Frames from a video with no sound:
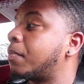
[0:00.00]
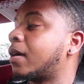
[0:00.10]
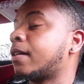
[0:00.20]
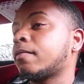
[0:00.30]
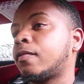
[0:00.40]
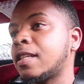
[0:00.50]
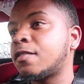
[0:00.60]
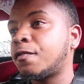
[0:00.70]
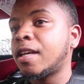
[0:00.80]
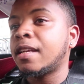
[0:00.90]
But
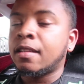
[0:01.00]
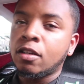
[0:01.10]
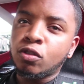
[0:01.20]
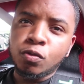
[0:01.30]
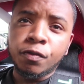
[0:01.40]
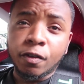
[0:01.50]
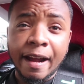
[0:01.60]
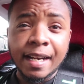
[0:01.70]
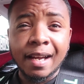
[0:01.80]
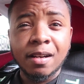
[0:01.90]
these fit, that'll do for
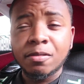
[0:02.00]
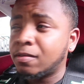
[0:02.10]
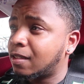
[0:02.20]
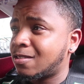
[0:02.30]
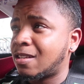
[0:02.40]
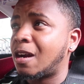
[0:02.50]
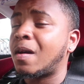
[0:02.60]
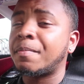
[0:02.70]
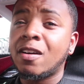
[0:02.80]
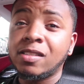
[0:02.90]
right now, so that
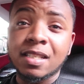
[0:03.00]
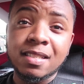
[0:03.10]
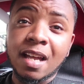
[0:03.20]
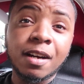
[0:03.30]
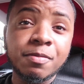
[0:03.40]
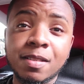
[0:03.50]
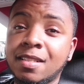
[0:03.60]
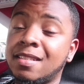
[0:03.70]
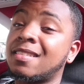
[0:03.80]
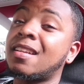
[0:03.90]
way I'm not on these stock wheels,
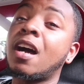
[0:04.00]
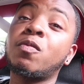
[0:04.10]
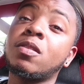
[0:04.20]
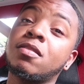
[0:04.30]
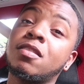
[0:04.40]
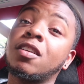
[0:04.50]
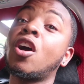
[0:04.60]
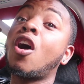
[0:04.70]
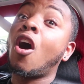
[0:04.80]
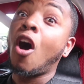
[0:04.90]
because the stock wheels look
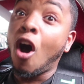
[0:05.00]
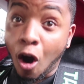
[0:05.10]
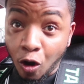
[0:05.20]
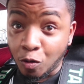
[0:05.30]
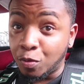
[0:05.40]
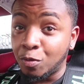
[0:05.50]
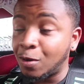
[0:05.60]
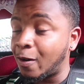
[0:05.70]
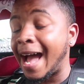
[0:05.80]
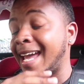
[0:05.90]
horrible,
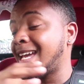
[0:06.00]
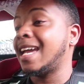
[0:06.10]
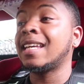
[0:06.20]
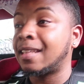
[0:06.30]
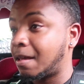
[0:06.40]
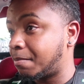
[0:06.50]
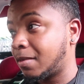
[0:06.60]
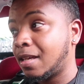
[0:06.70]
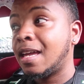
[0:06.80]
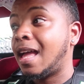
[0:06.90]
bro. I hate them.
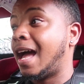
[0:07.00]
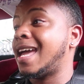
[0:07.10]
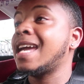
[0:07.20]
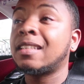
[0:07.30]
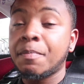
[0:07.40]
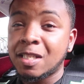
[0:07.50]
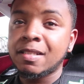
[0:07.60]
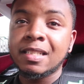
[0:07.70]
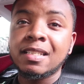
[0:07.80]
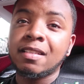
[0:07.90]
I hate them,
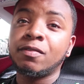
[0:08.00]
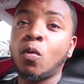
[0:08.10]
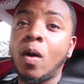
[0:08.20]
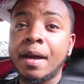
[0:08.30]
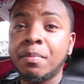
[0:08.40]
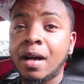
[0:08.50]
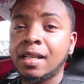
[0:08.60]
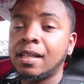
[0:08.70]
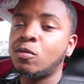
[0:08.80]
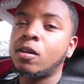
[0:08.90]
especially because of the wide
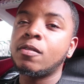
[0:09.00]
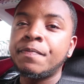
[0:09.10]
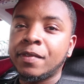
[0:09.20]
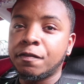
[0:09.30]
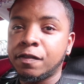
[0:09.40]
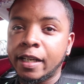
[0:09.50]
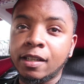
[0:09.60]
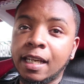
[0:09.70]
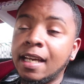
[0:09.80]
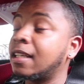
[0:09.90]
body, well, the flare
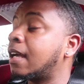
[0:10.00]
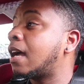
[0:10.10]
kit.